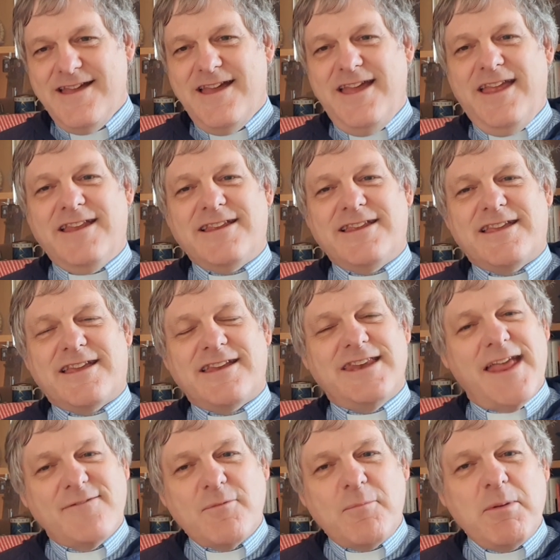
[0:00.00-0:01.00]
It can
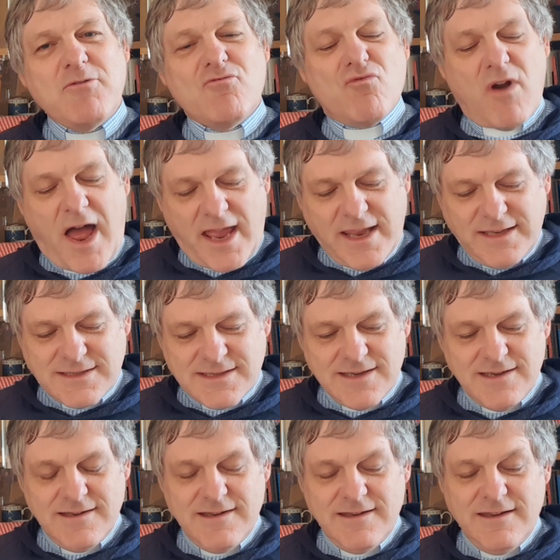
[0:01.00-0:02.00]
never be right,
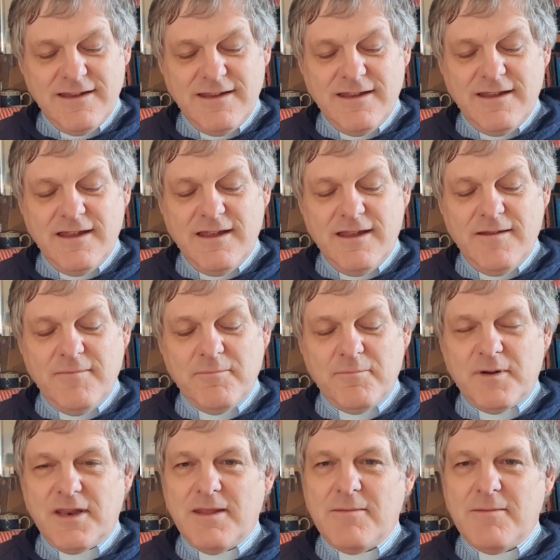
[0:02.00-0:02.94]
but